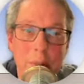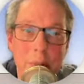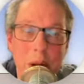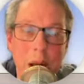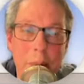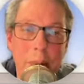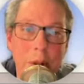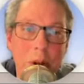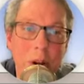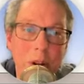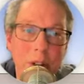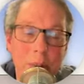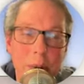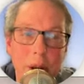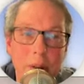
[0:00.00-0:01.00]
I blogged
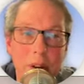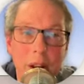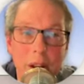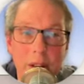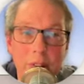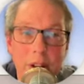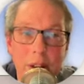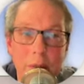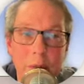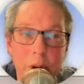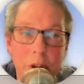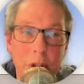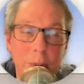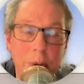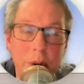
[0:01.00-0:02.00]
about 95
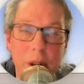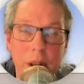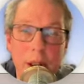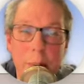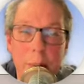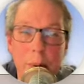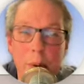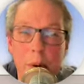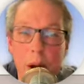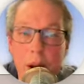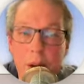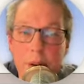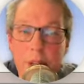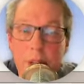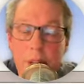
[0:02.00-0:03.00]
words per day prior
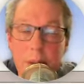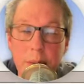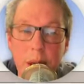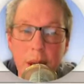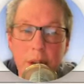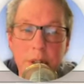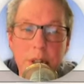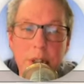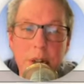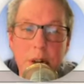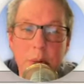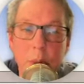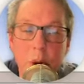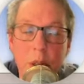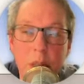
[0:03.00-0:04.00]
to Emacs, and
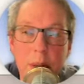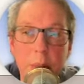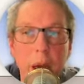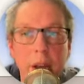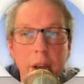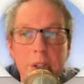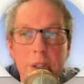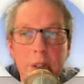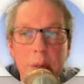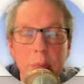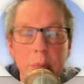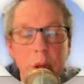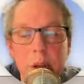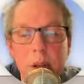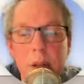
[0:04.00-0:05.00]
with Emacs, I'm
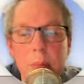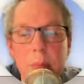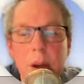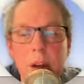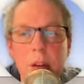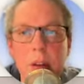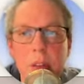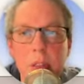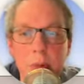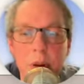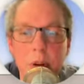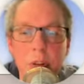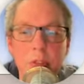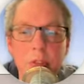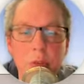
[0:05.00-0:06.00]
blogging about
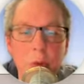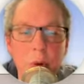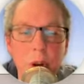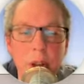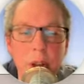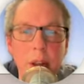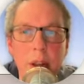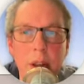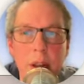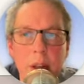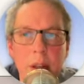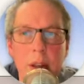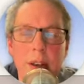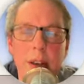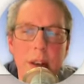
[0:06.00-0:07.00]
340.
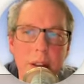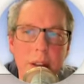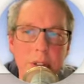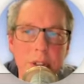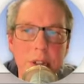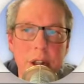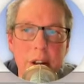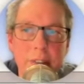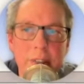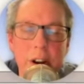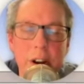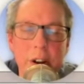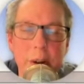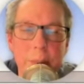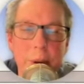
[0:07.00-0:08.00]
Now, this is not a
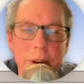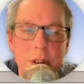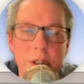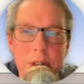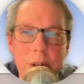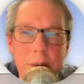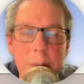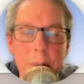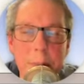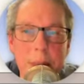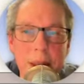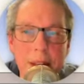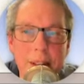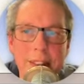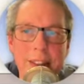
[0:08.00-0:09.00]
fair comparison.
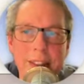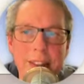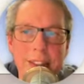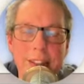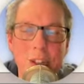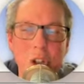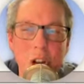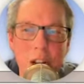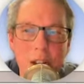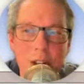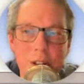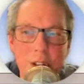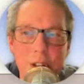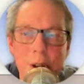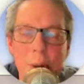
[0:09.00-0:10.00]
Many things
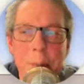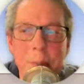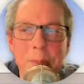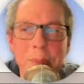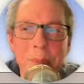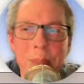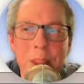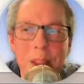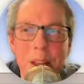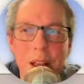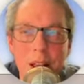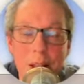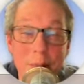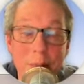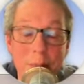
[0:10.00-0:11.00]
changed.
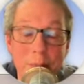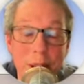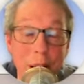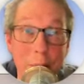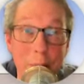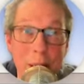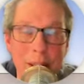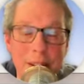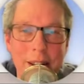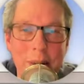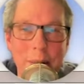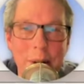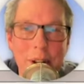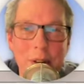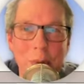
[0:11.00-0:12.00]
Um, a
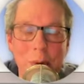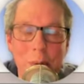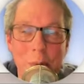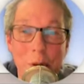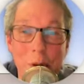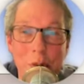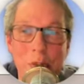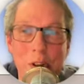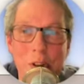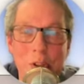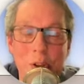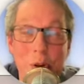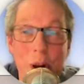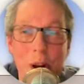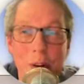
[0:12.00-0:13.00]
pandemic removed
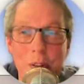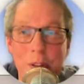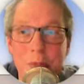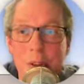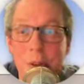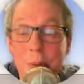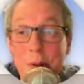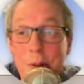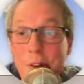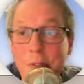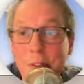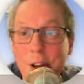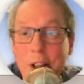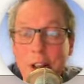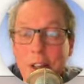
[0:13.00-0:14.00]
two hours of commute every
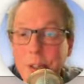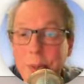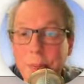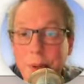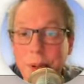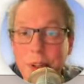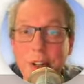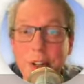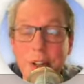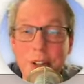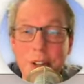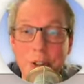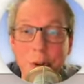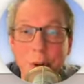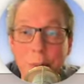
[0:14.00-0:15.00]
day is a big
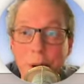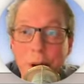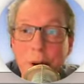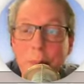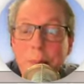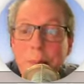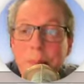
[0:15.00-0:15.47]
contributor.